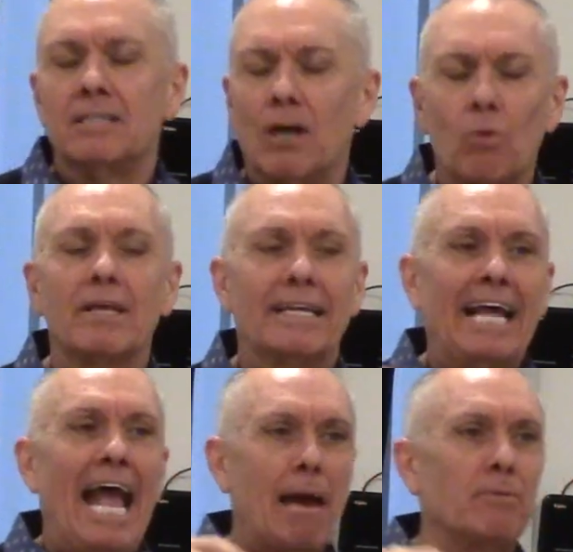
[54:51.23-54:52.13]
Don't let it
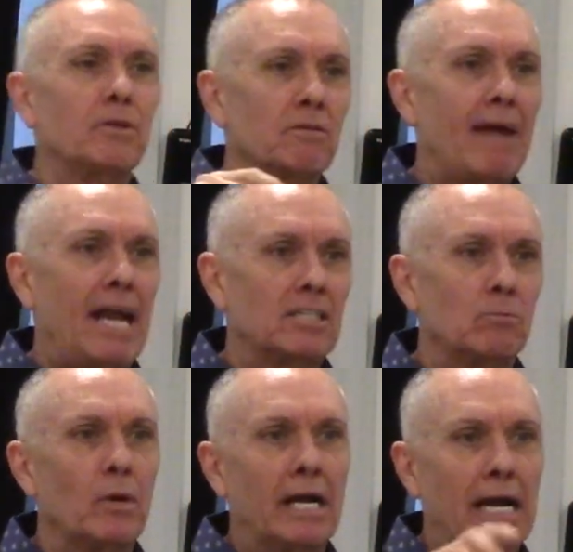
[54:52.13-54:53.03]
happen with your
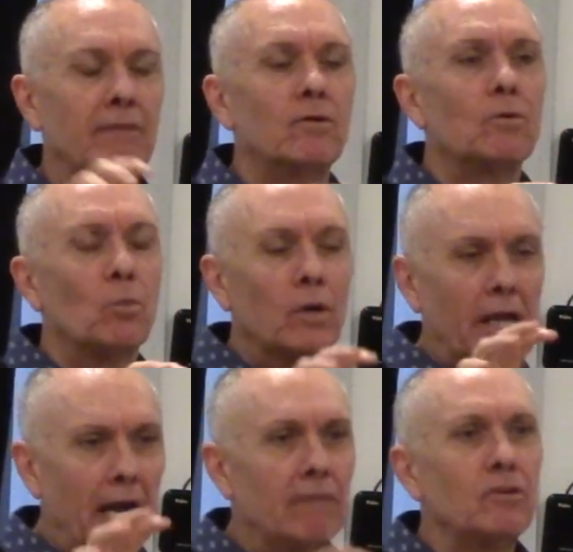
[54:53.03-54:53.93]
evangelism. Whatever,
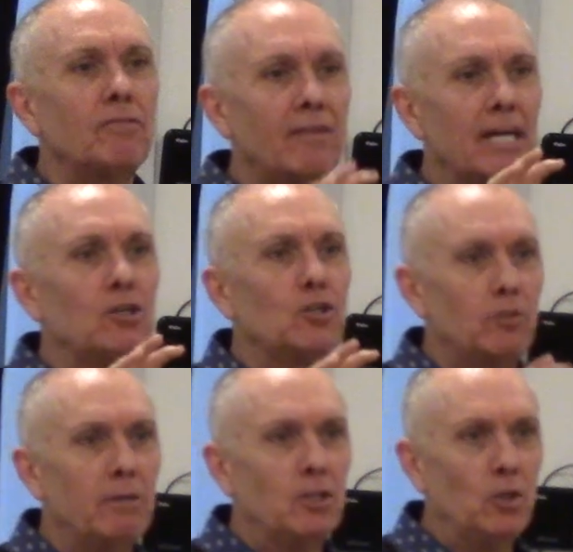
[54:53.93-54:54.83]
whatever you feel like you
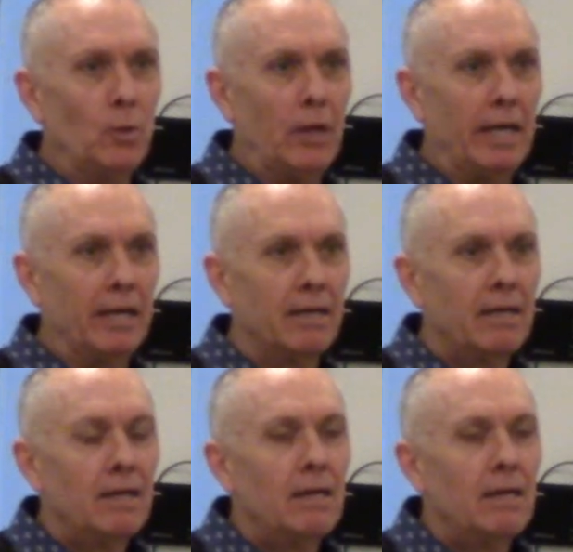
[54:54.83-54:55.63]
should be doing,